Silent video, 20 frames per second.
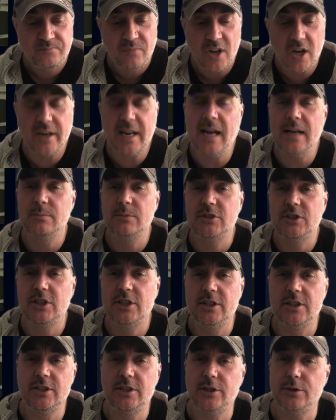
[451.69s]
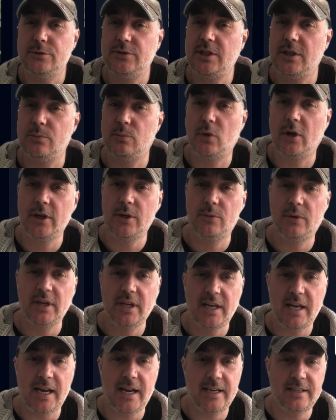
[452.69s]
on how much you're going to use it and what you want
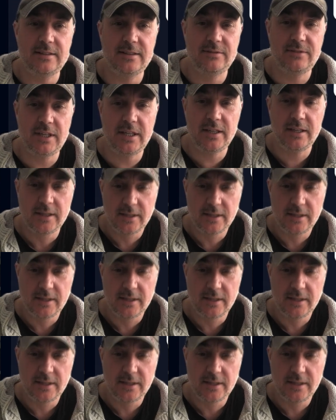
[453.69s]
to get out of it.